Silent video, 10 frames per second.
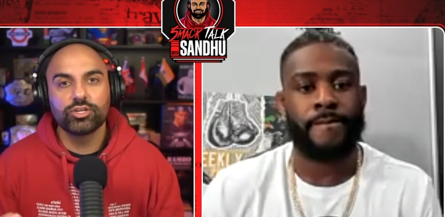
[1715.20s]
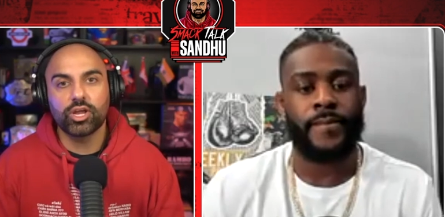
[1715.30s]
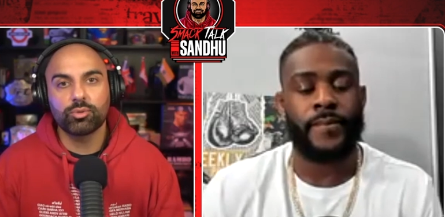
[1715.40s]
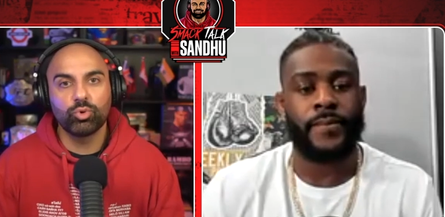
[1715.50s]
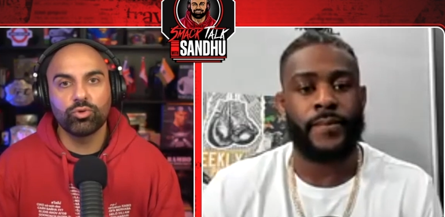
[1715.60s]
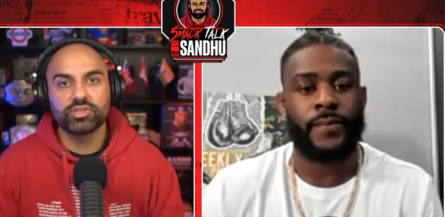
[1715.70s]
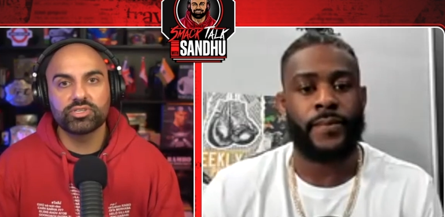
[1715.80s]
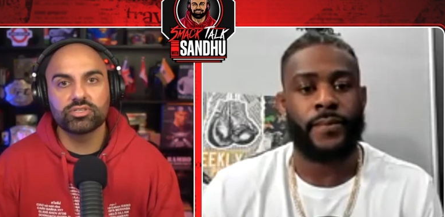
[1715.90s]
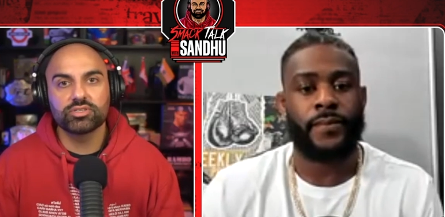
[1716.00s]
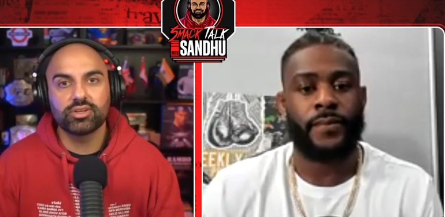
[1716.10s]
Speaker 1: Jake Paul
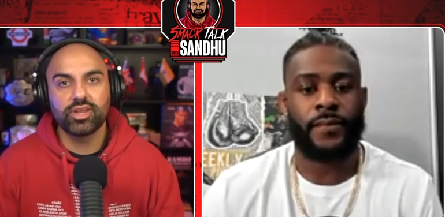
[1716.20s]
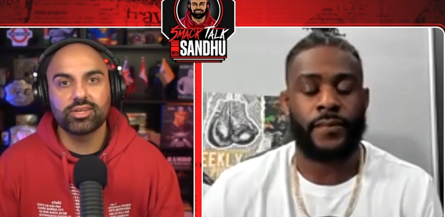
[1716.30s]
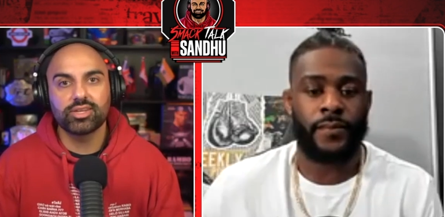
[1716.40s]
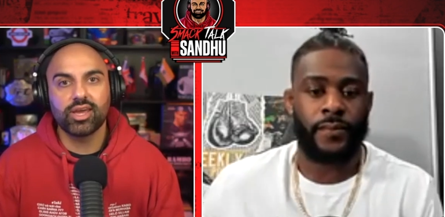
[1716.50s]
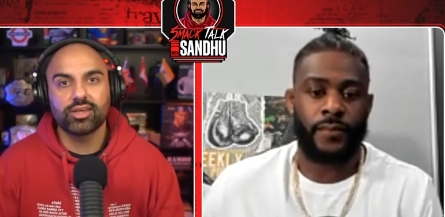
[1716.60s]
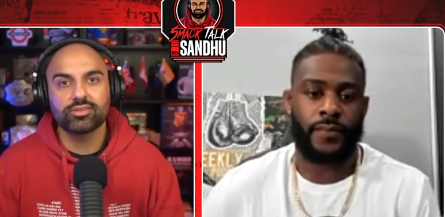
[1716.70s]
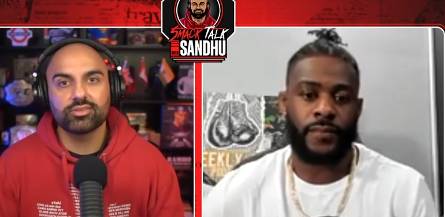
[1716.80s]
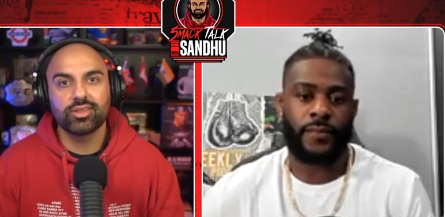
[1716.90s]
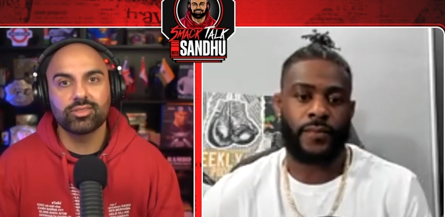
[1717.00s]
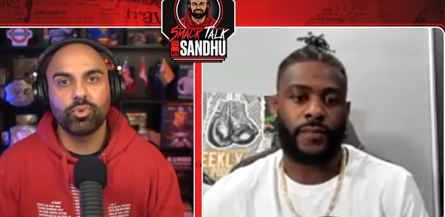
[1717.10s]
versus Nate Diaz
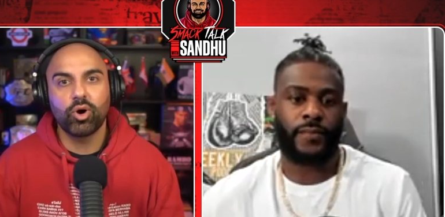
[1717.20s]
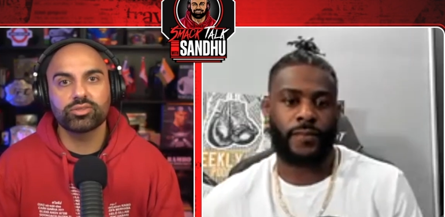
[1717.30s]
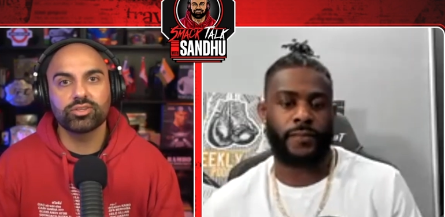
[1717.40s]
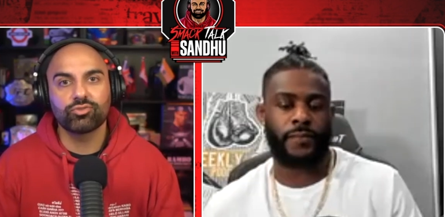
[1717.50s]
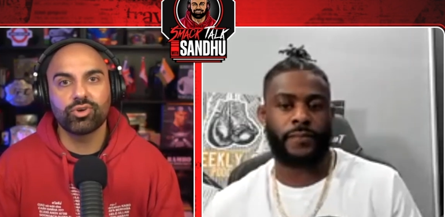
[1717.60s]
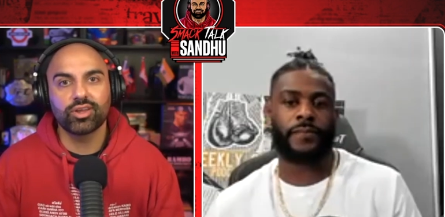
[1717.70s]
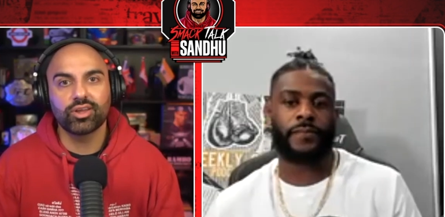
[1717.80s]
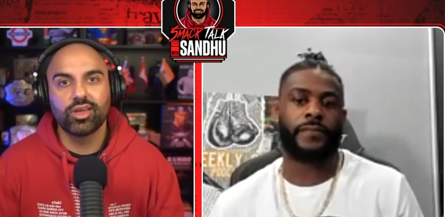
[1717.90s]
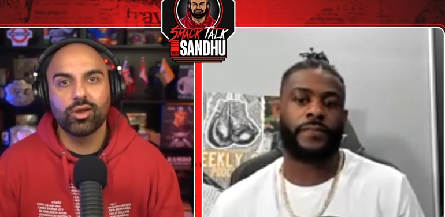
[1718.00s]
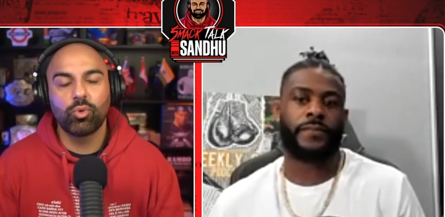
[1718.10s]
in the boxing ring,
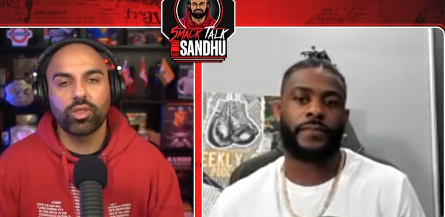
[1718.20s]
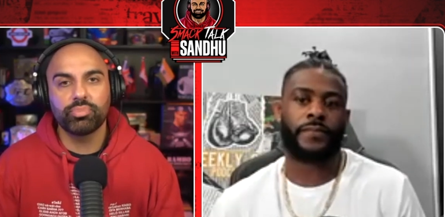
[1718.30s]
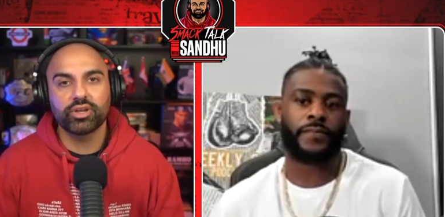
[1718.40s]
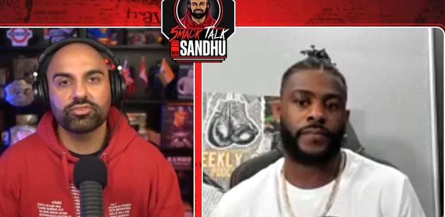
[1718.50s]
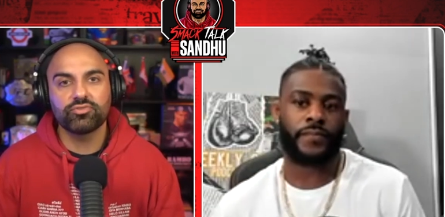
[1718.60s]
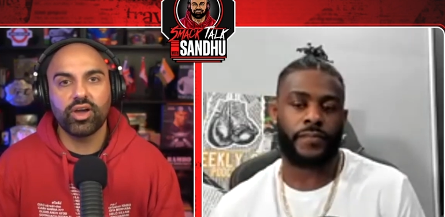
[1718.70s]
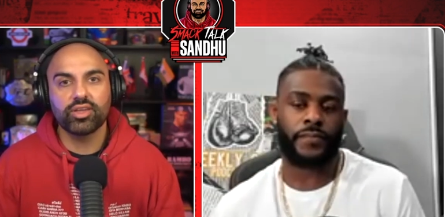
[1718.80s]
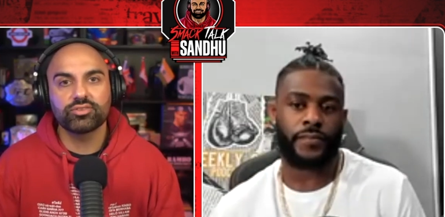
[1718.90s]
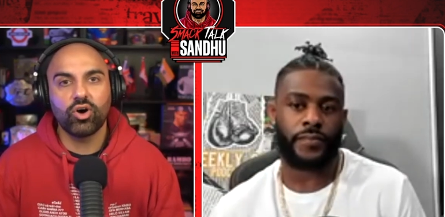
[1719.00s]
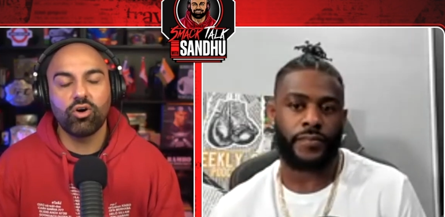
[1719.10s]
one of the biggest
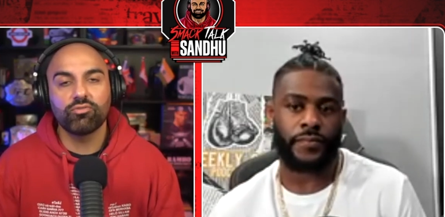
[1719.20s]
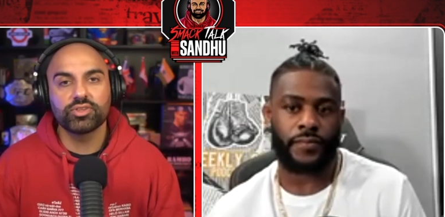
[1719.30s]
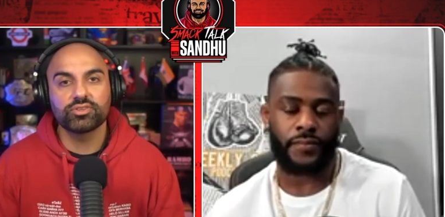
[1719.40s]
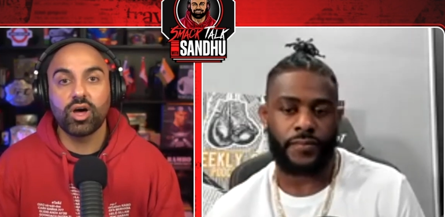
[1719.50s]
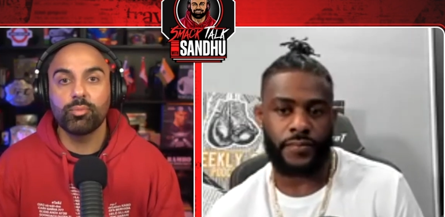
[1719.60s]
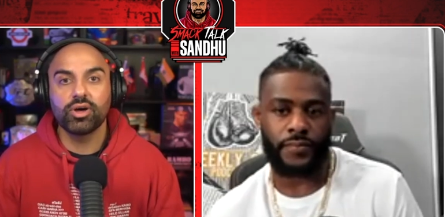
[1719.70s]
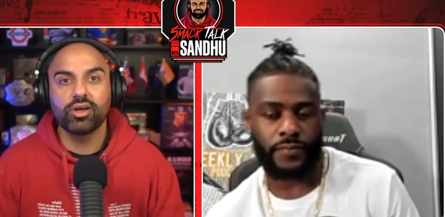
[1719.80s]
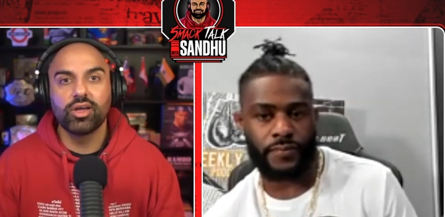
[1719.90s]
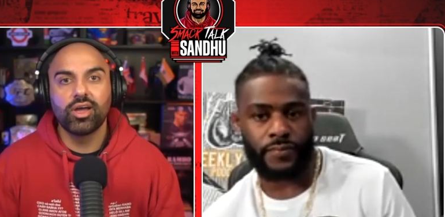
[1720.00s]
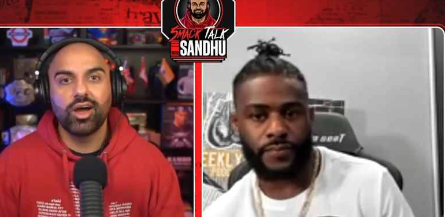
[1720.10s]
fights of the summer.
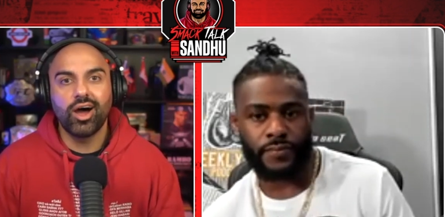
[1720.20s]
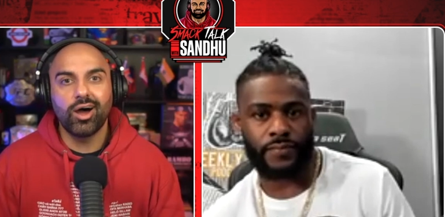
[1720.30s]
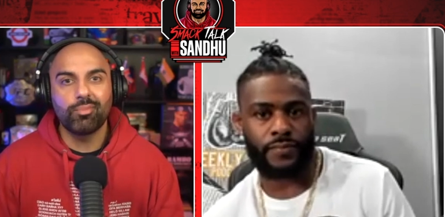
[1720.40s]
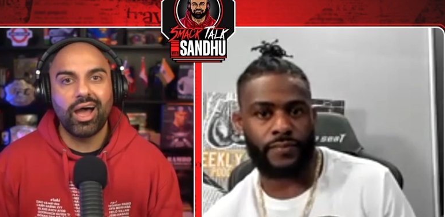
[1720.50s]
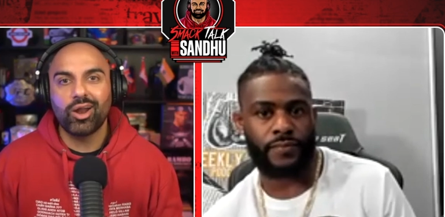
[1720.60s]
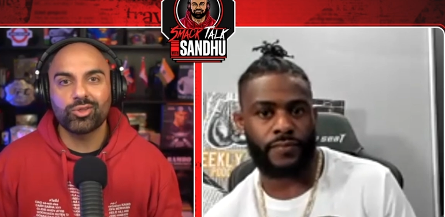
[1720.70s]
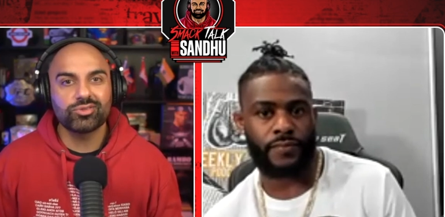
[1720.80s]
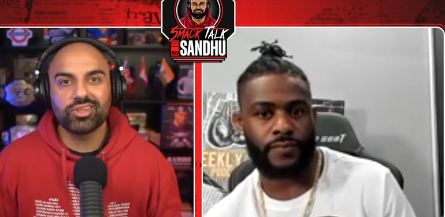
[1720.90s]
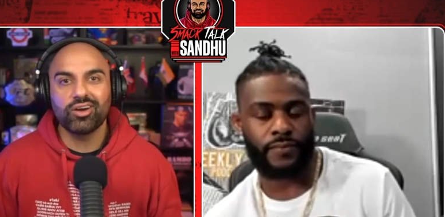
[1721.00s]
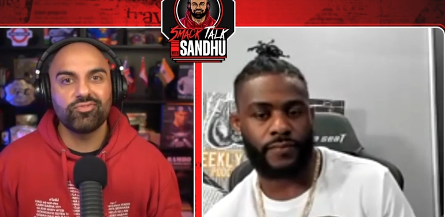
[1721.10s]
Um, how do you
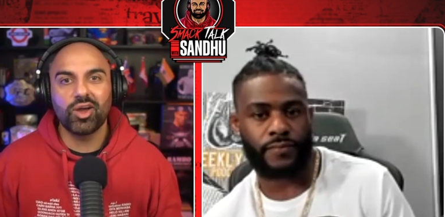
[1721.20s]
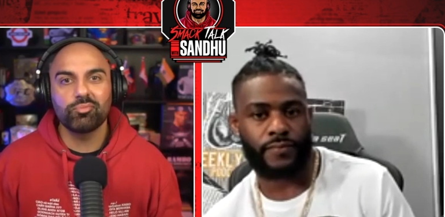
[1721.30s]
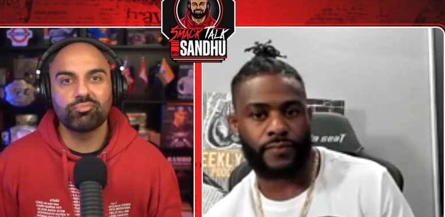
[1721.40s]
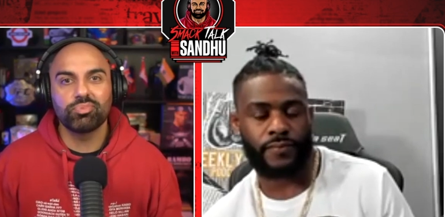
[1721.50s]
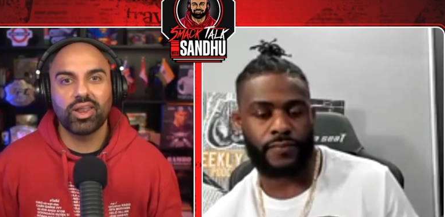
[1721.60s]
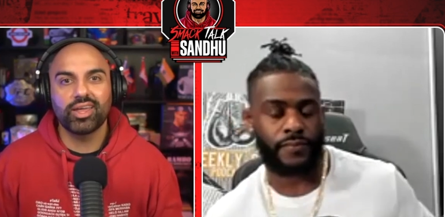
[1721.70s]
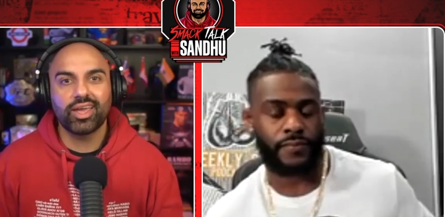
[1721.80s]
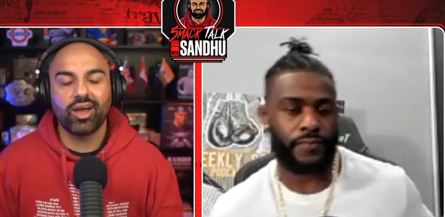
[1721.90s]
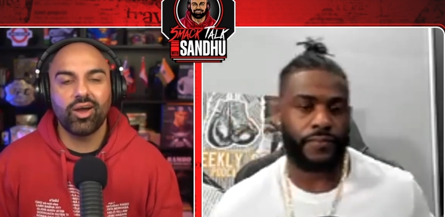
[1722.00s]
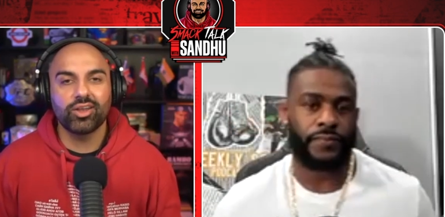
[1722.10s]
see that fight playing
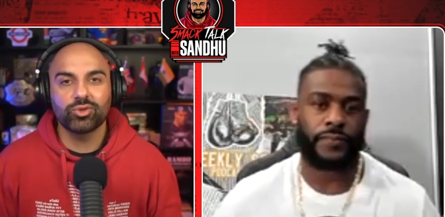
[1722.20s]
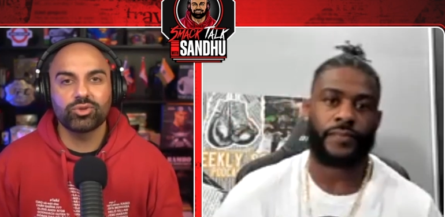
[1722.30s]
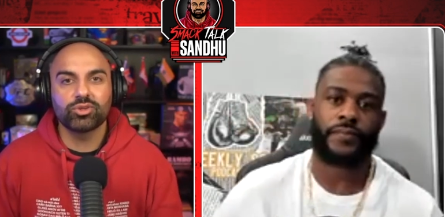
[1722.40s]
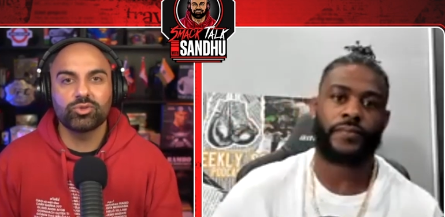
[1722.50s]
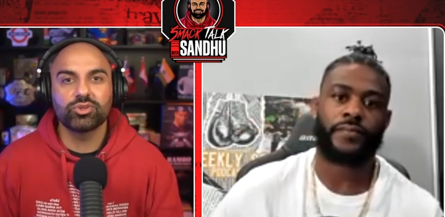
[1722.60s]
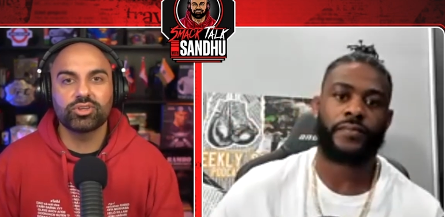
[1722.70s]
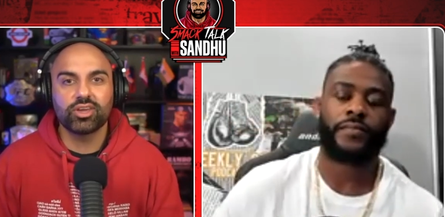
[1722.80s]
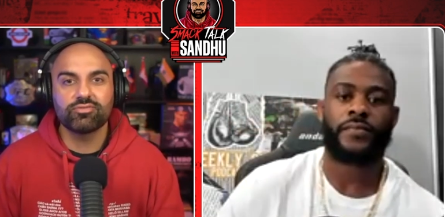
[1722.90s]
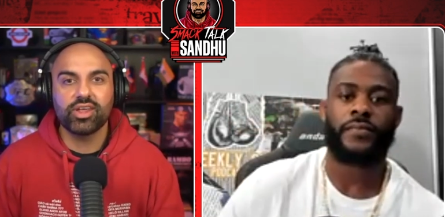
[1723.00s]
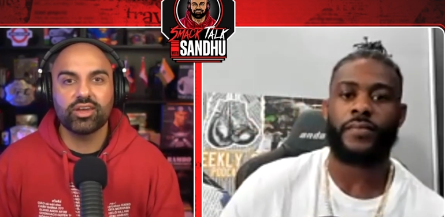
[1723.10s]
out? And do you, do you
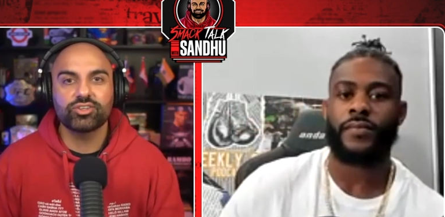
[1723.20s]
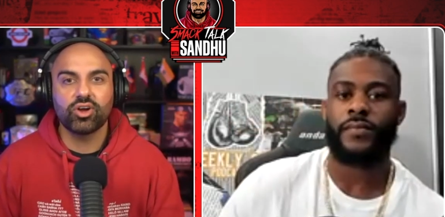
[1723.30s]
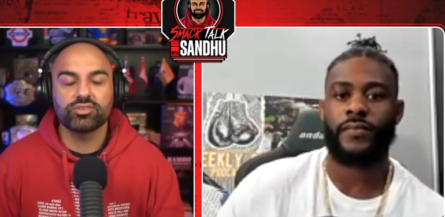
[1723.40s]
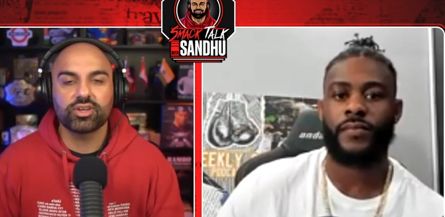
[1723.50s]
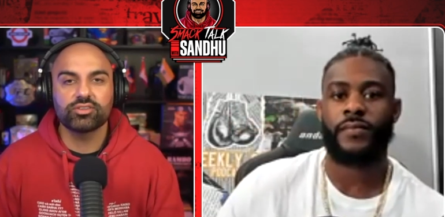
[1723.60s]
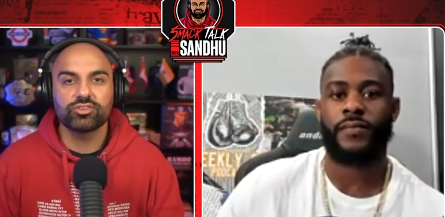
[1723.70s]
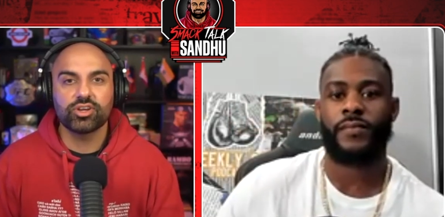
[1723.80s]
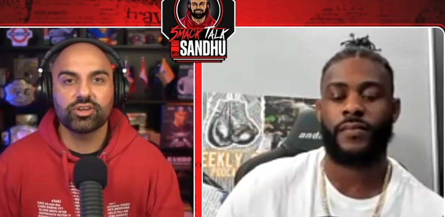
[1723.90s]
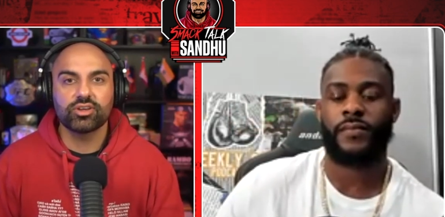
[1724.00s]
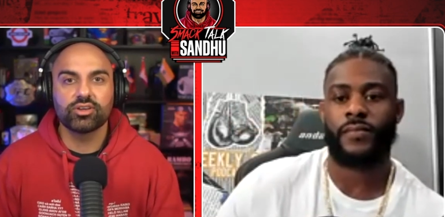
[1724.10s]
give Nate a chance against
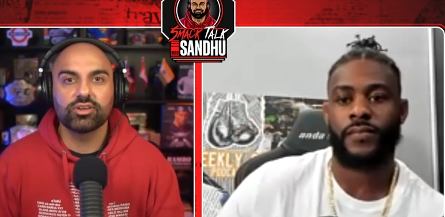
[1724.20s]
Jake?